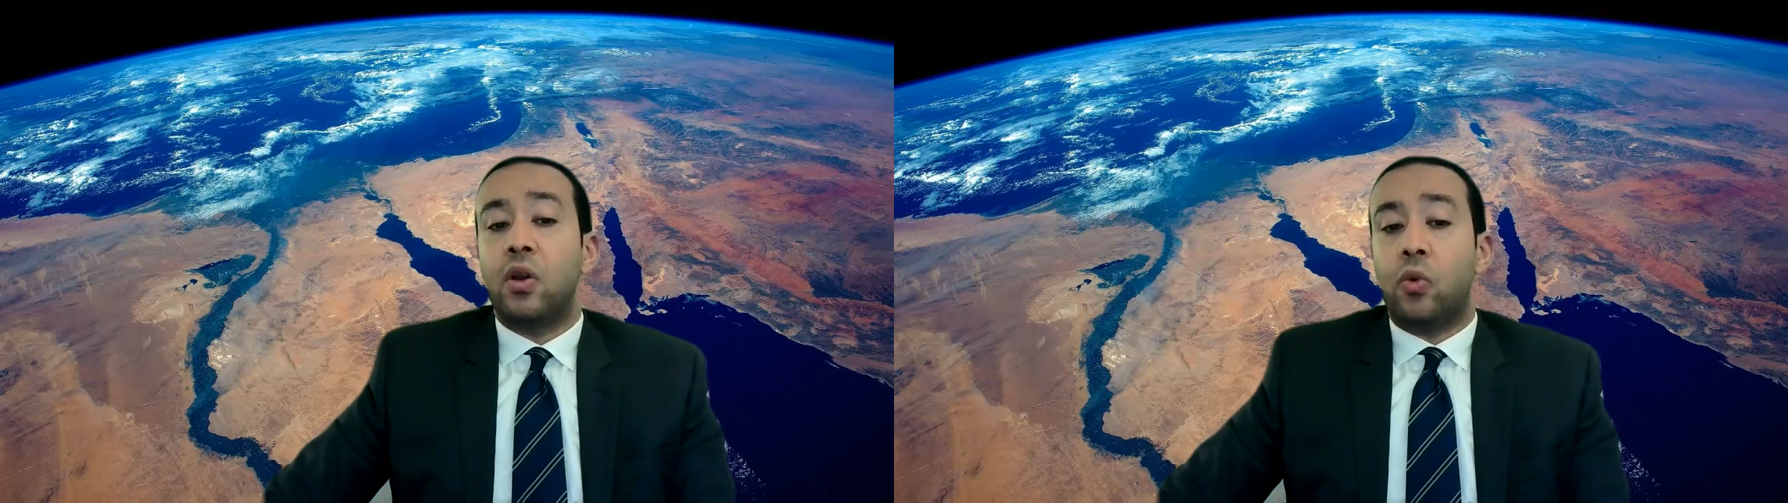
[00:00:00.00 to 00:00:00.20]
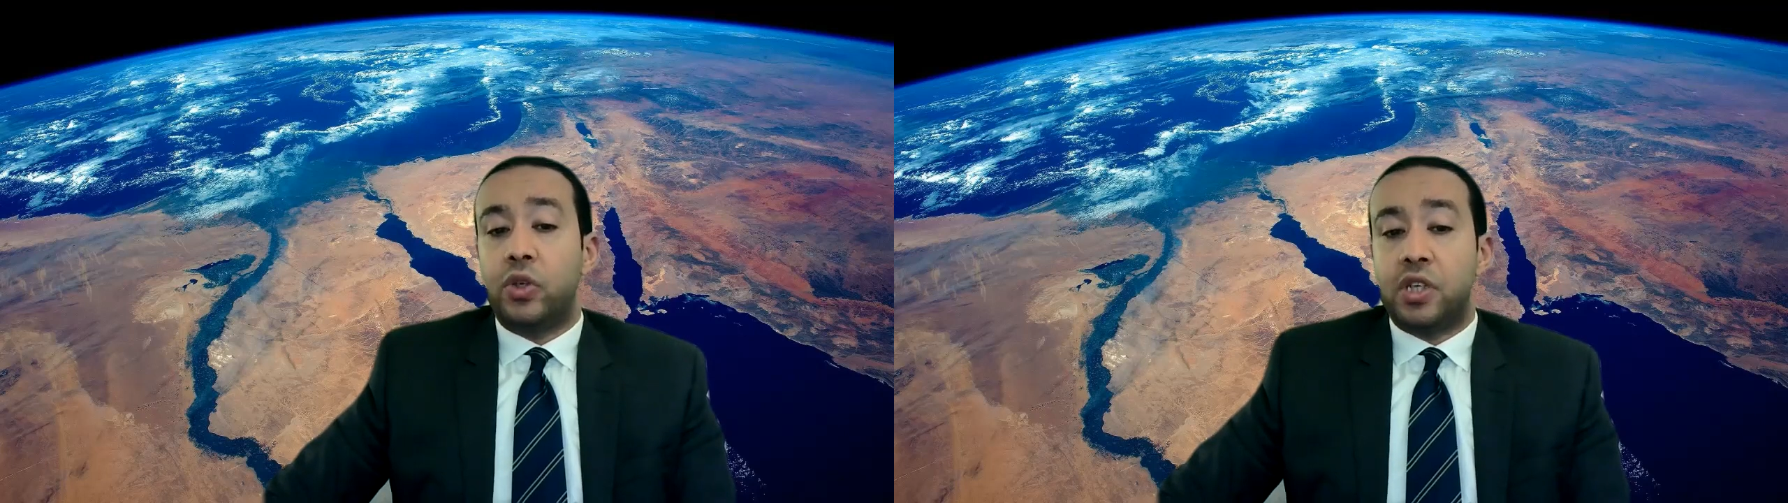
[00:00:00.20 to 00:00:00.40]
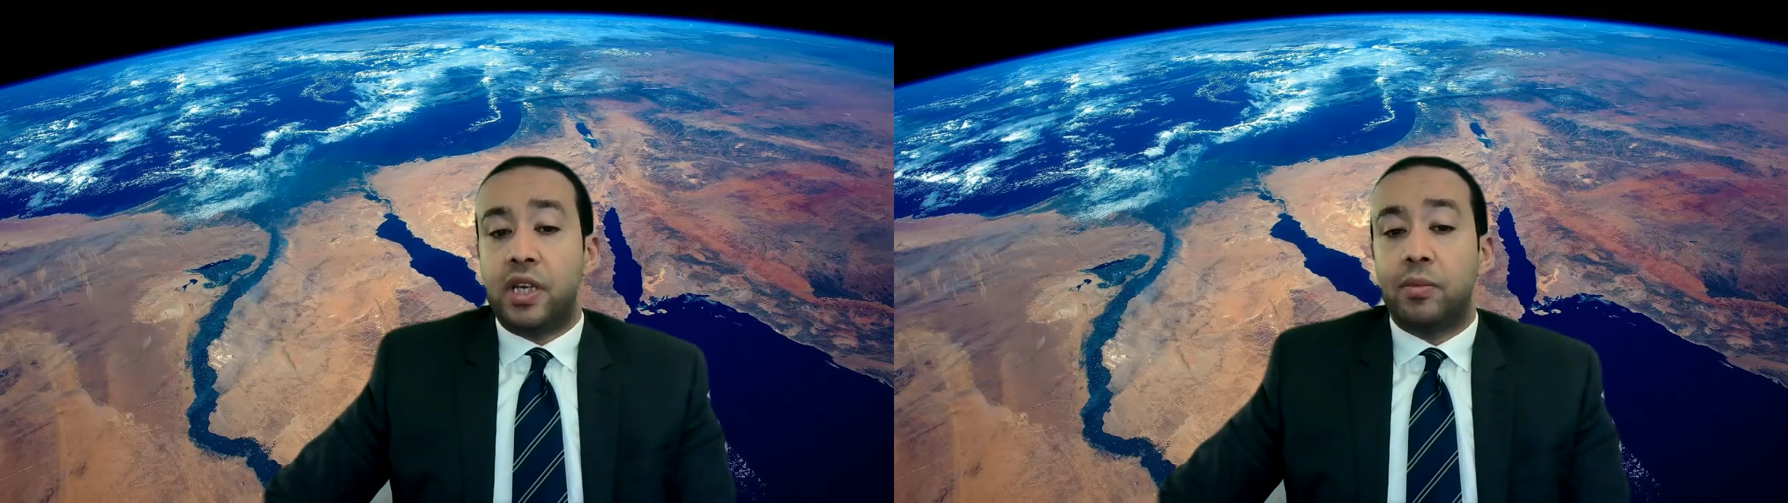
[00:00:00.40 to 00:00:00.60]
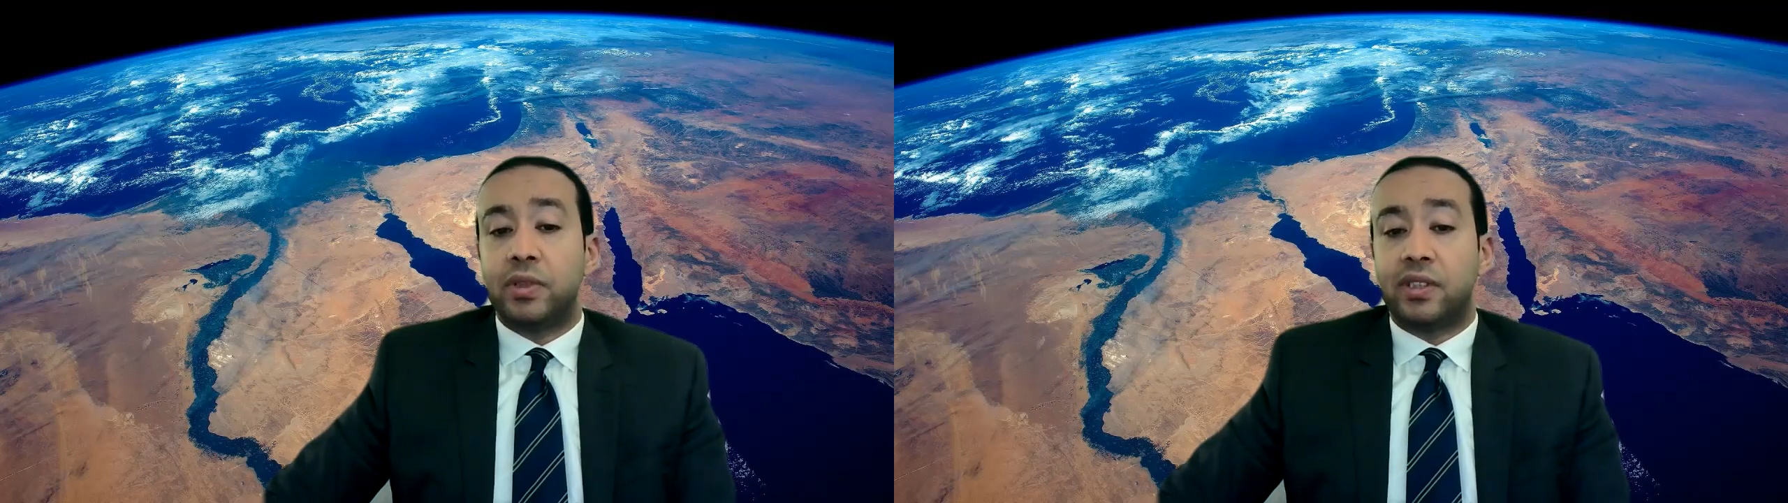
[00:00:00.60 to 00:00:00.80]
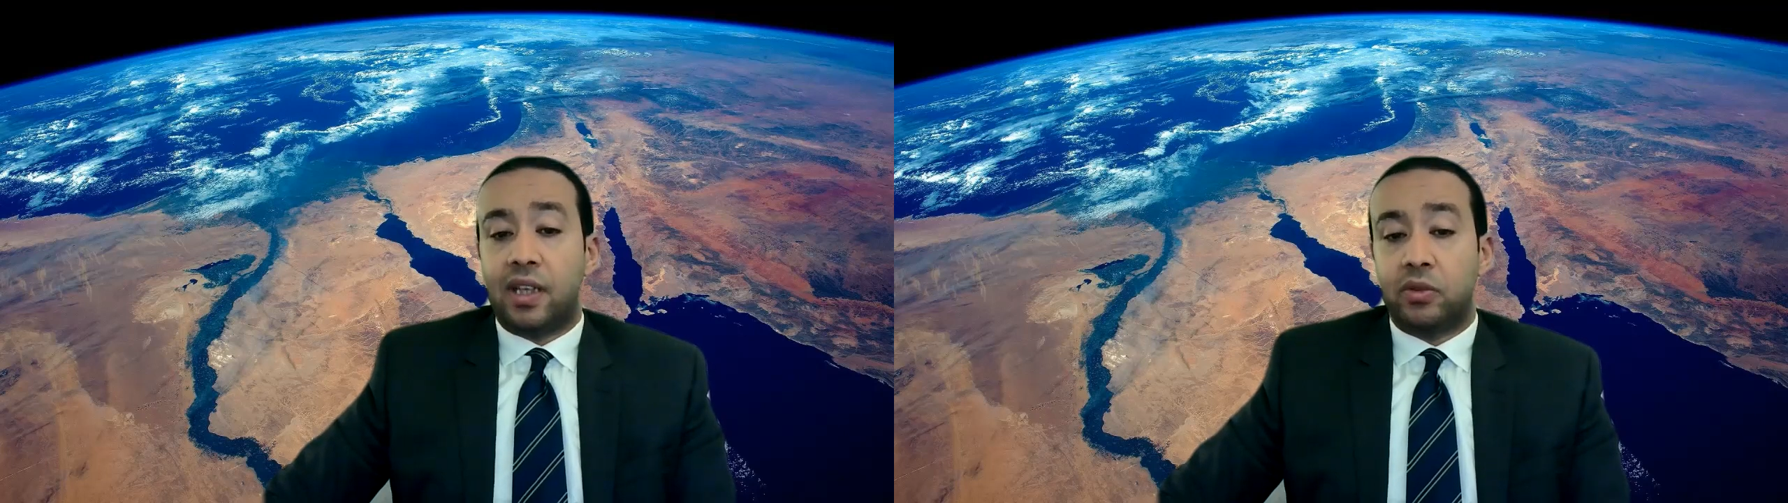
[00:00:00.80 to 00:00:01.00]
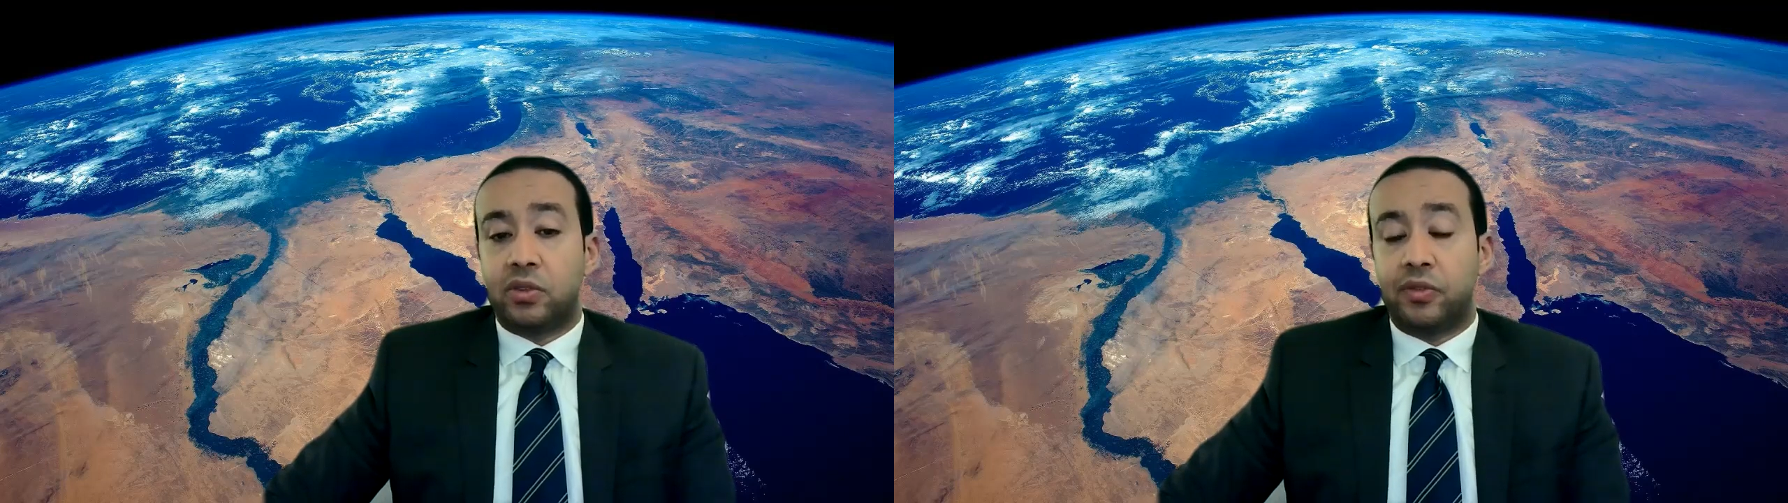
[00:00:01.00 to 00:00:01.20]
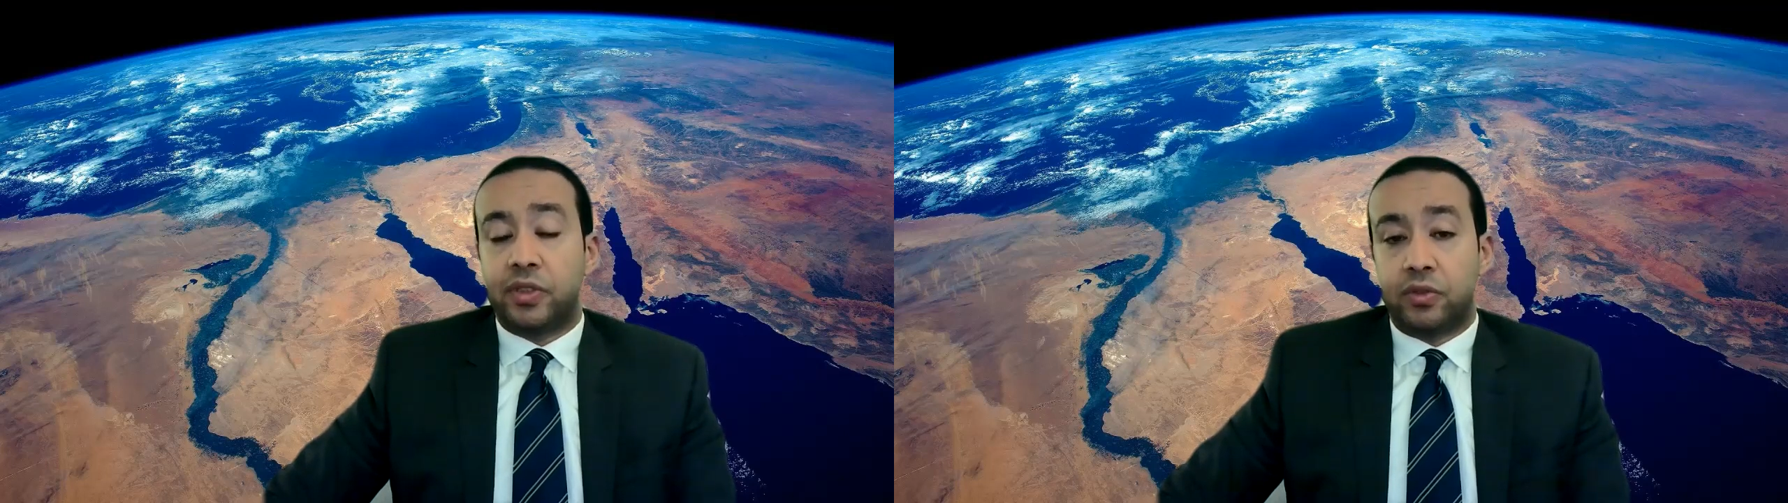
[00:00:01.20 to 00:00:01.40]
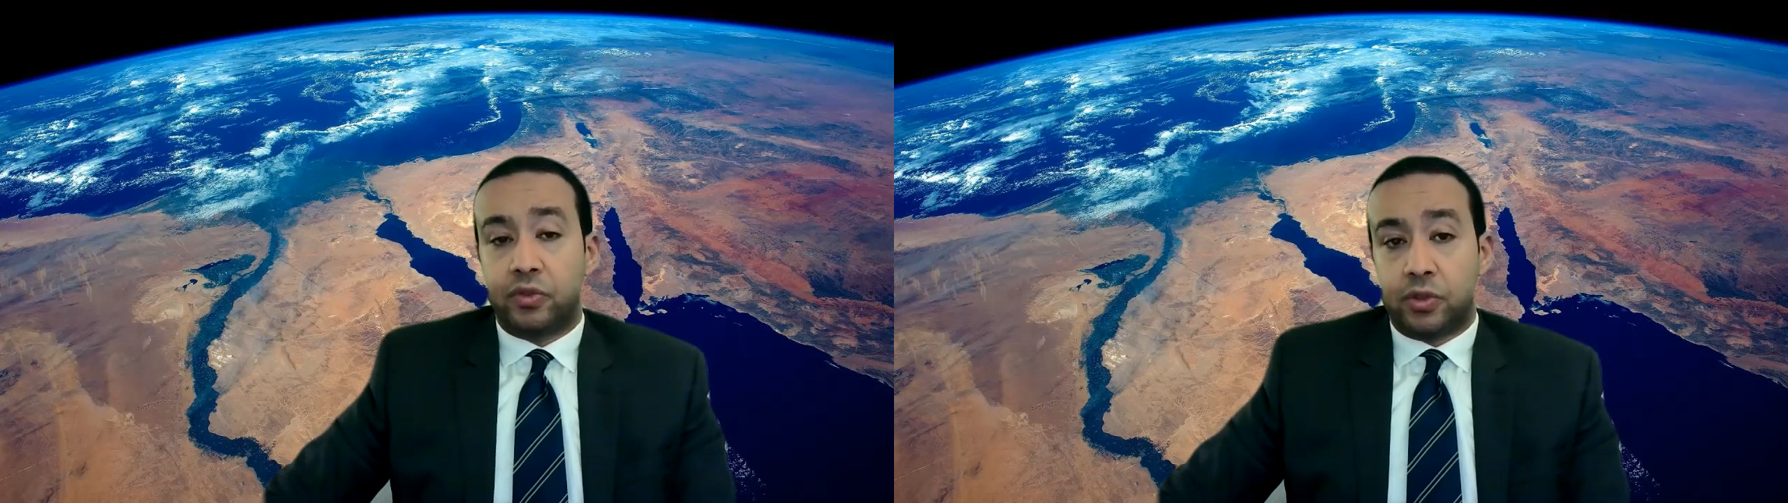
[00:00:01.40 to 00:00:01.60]
which enables cloud
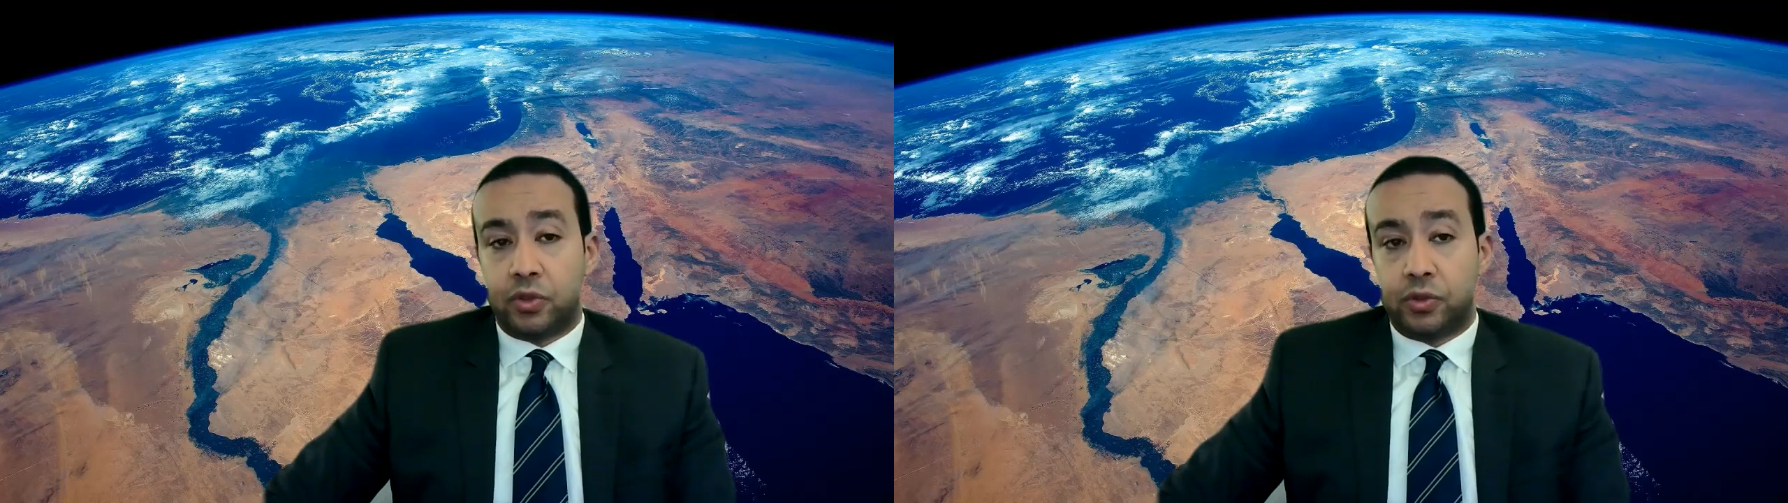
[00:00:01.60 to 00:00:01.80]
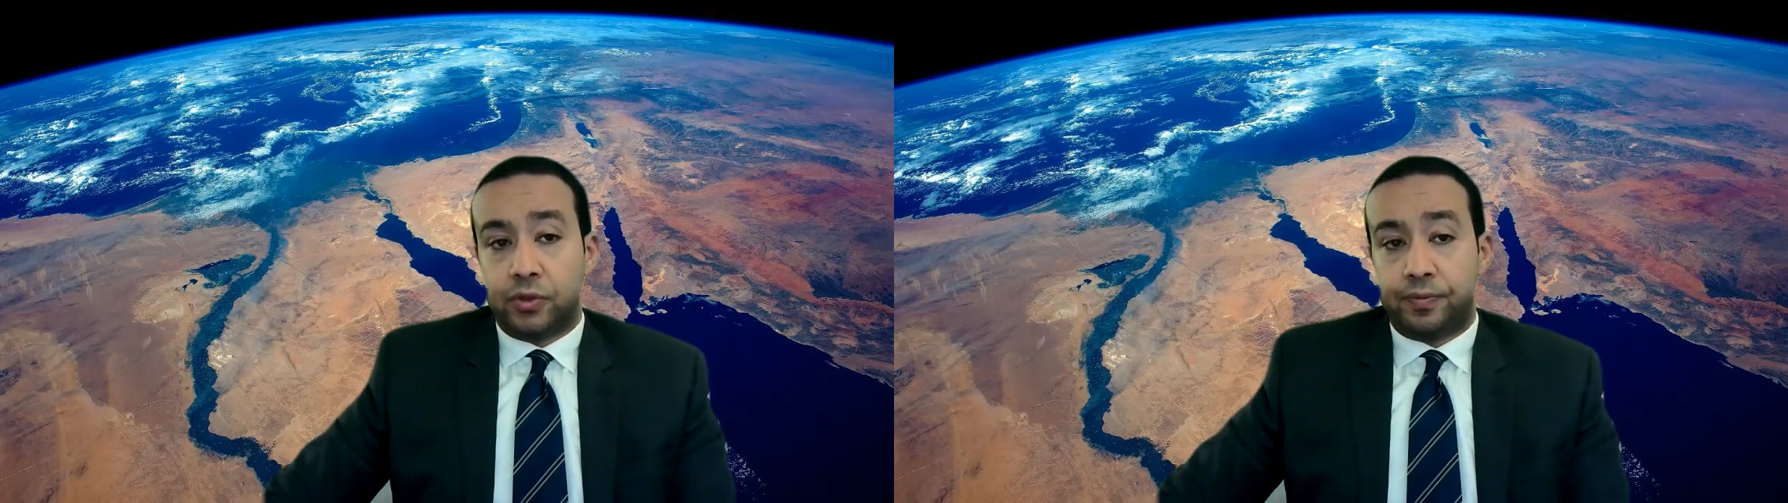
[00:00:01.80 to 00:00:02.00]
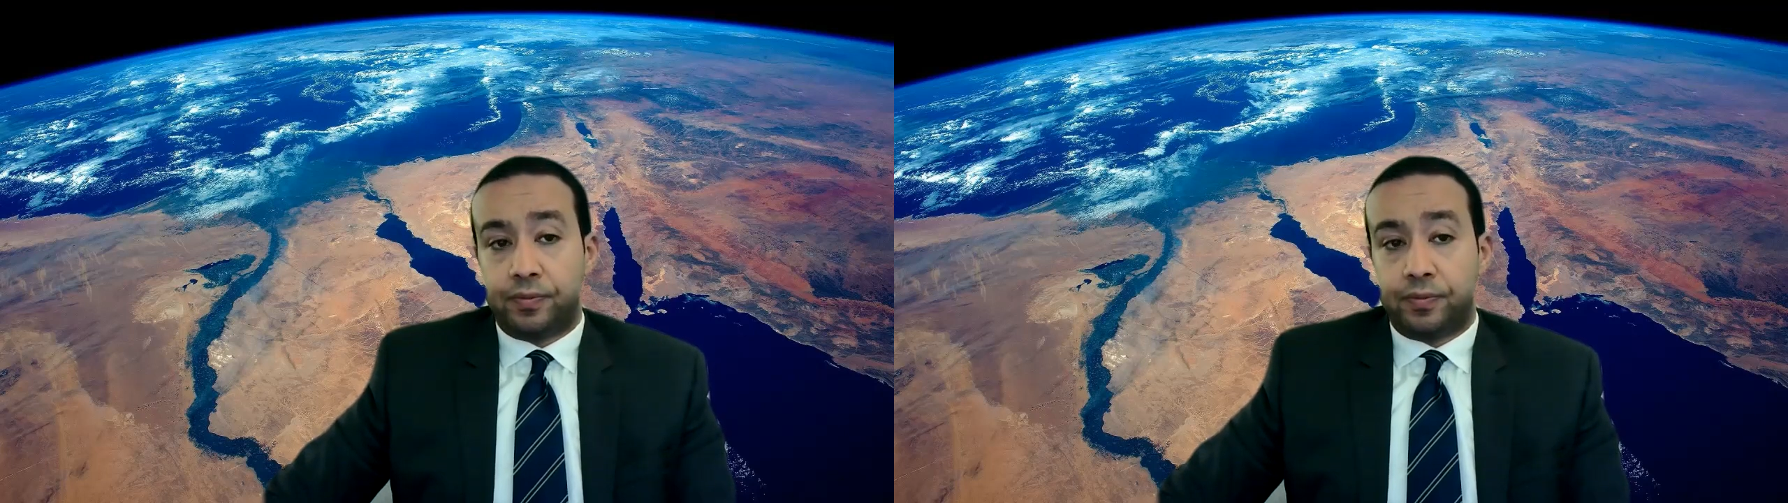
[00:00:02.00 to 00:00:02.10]
services for sure.